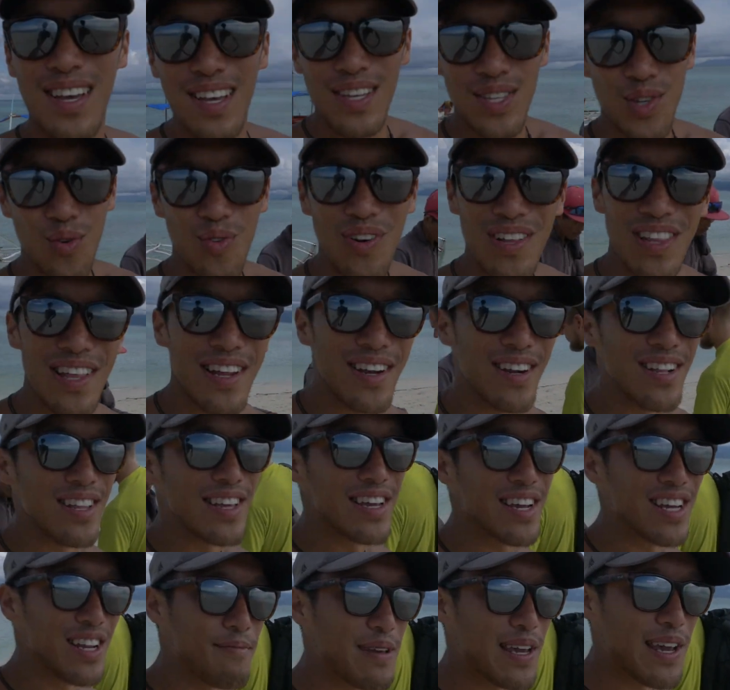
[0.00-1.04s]
So we're
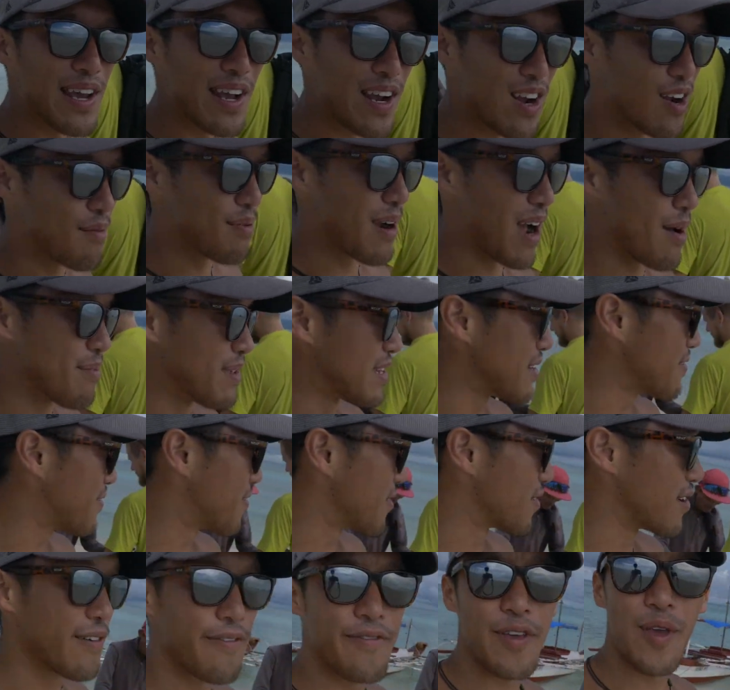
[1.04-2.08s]
literally gonna be here probably
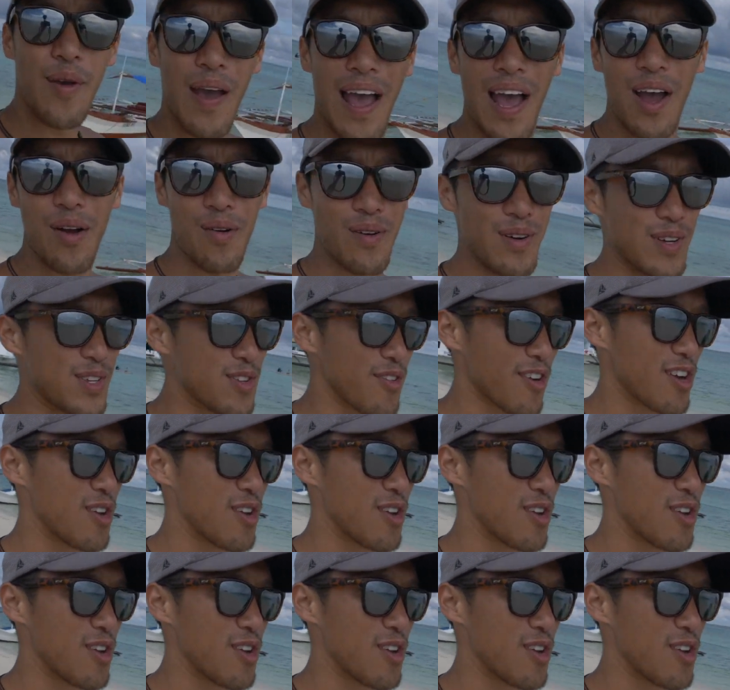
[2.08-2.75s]
for a few hours.